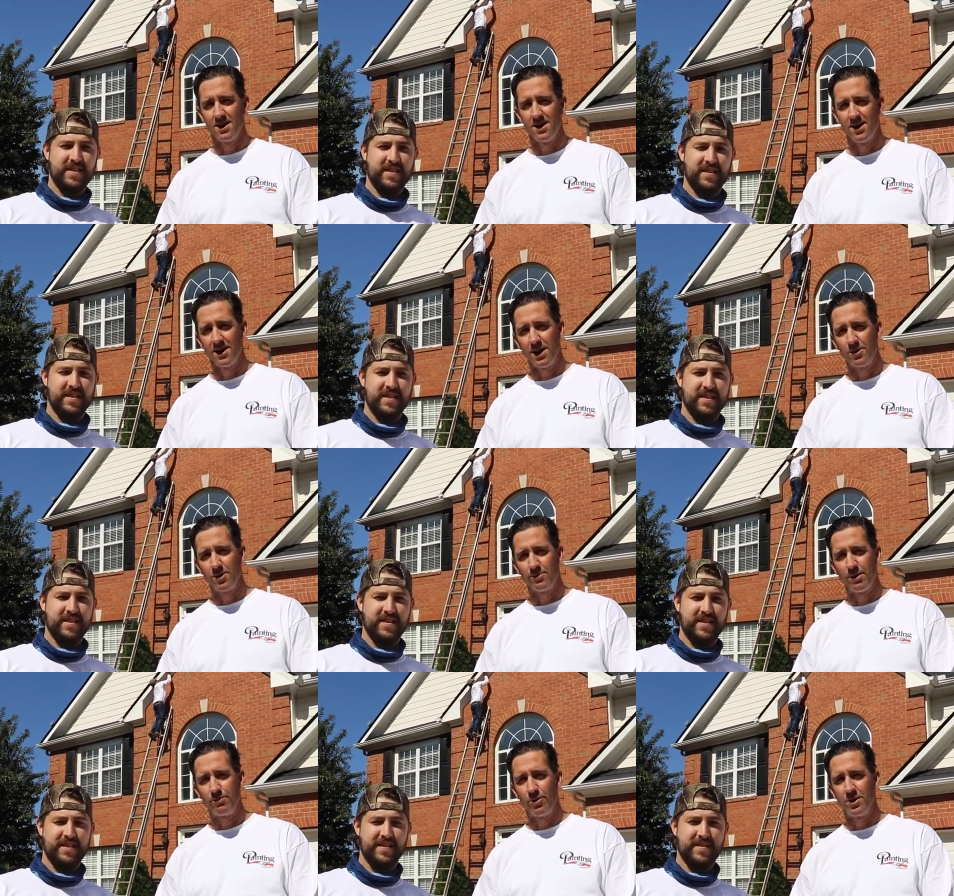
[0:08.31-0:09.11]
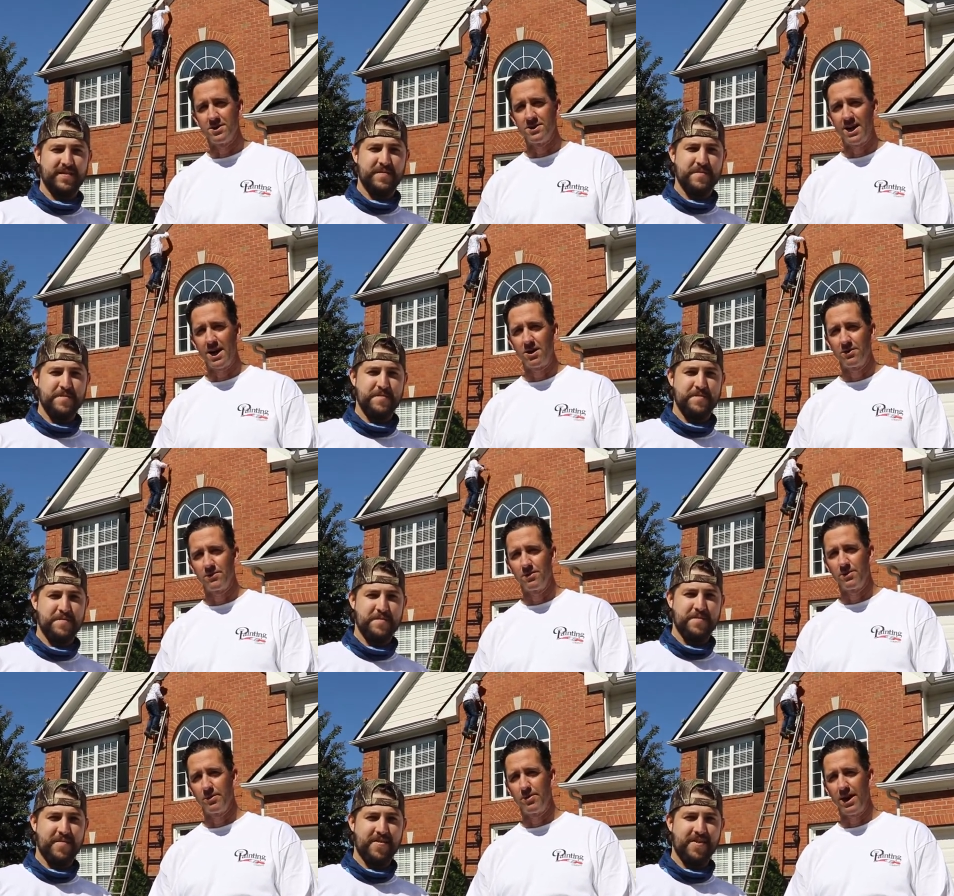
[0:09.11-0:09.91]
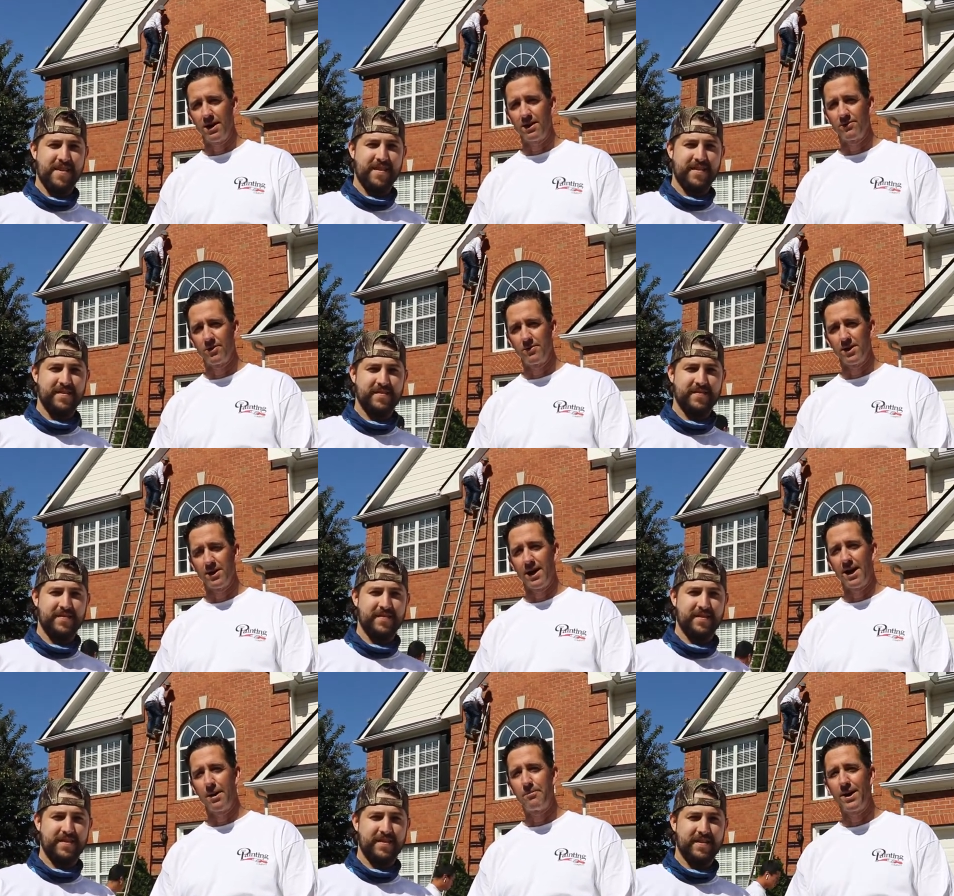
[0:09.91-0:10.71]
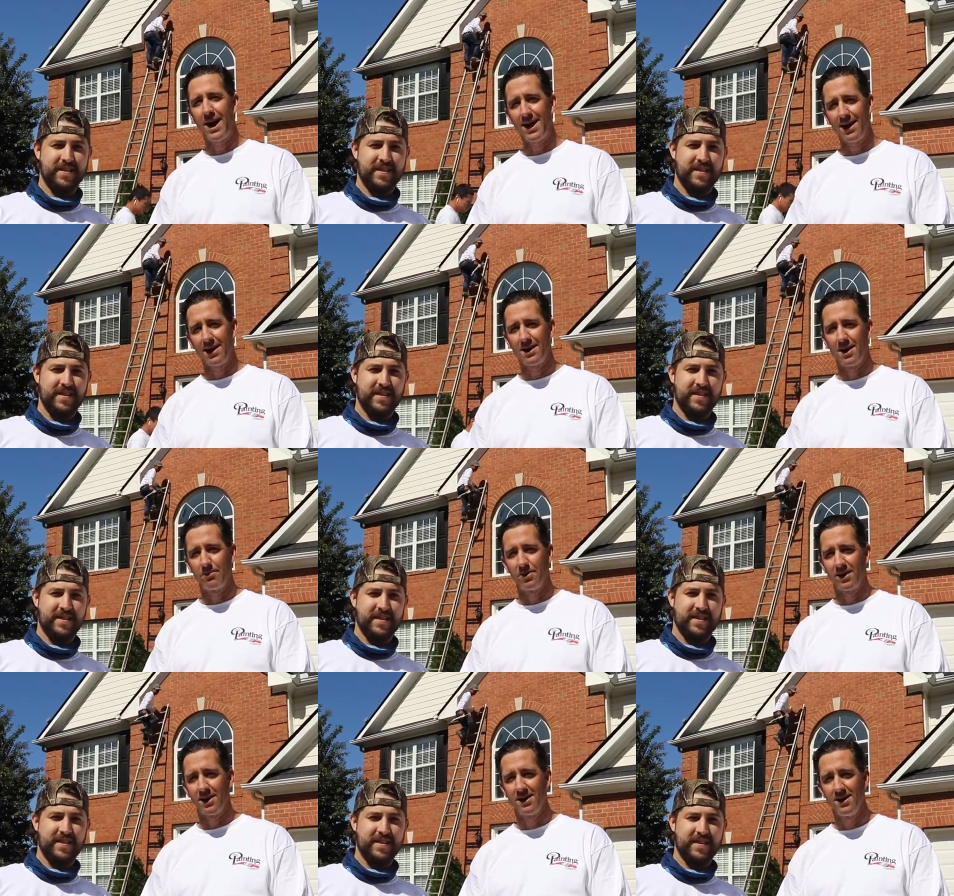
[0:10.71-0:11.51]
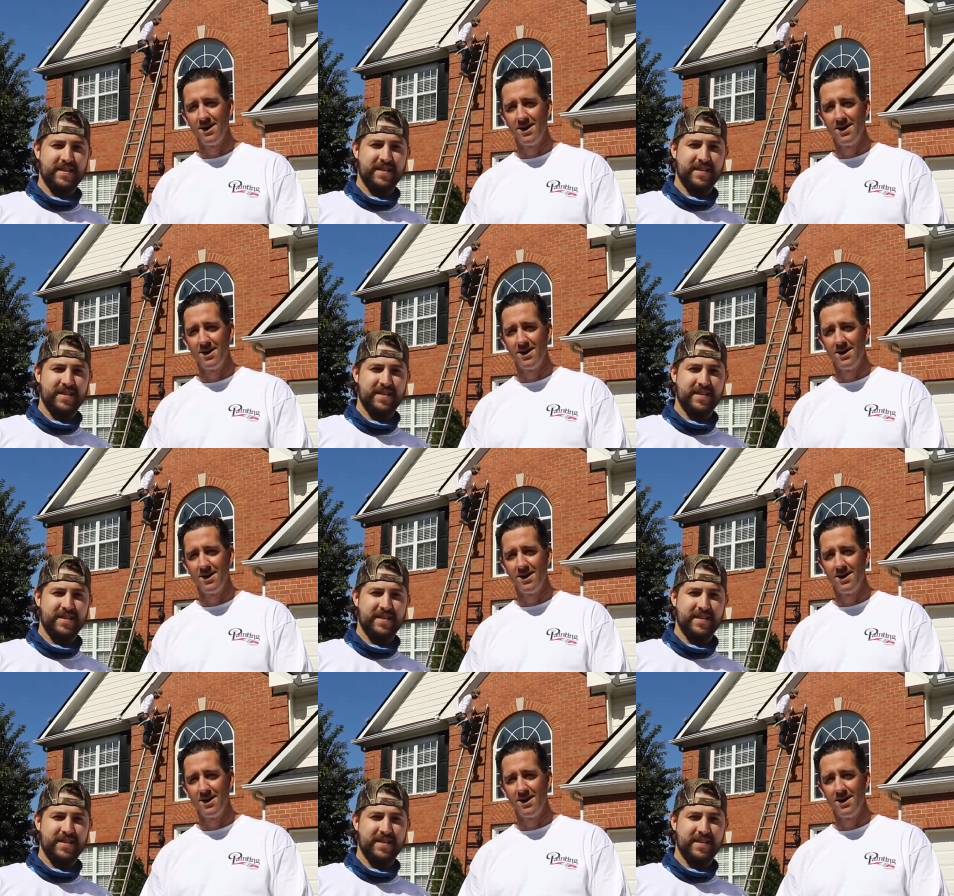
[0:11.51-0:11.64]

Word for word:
Speaker 1: Uh, here with my boy Xander from the paint, from the Atlanta Painting Company.